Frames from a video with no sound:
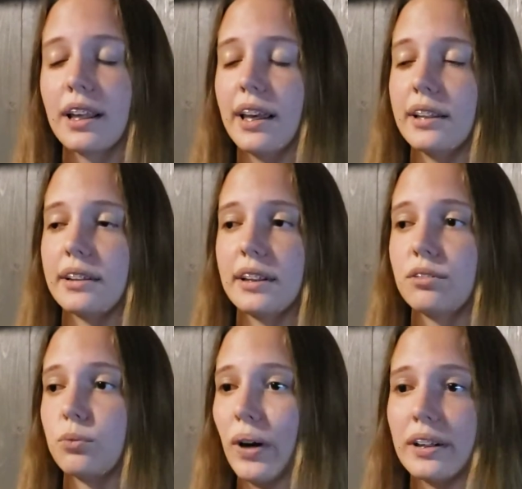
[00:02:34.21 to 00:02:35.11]
it
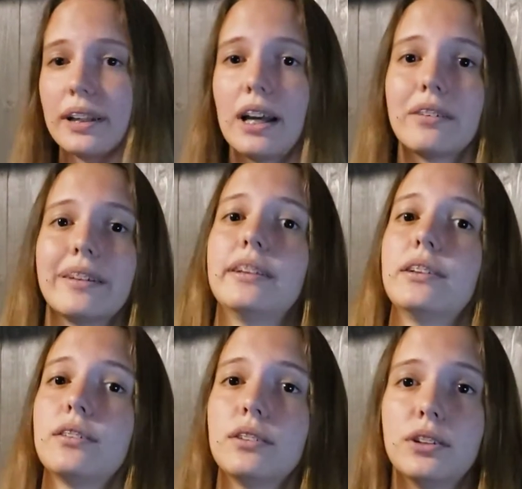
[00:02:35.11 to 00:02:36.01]
can wear down and
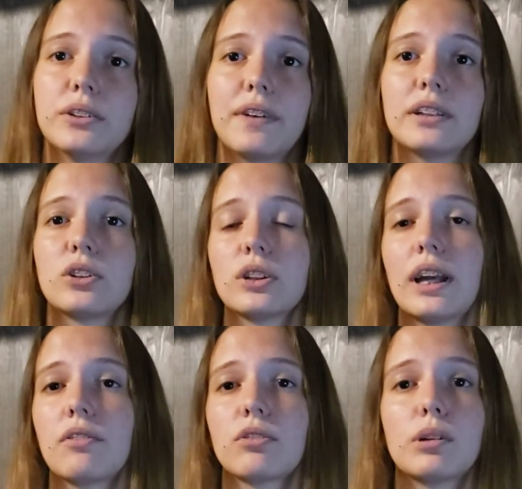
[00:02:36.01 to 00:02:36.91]
you eventually
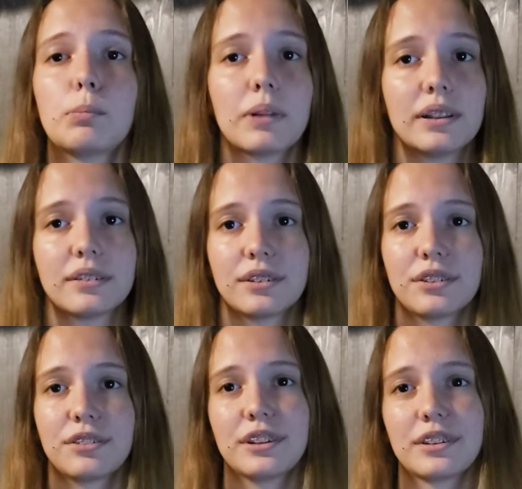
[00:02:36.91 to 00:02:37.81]
have to replace the
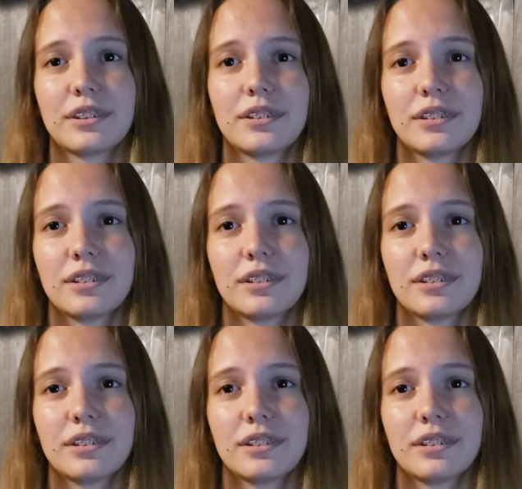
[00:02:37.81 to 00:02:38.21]
strings.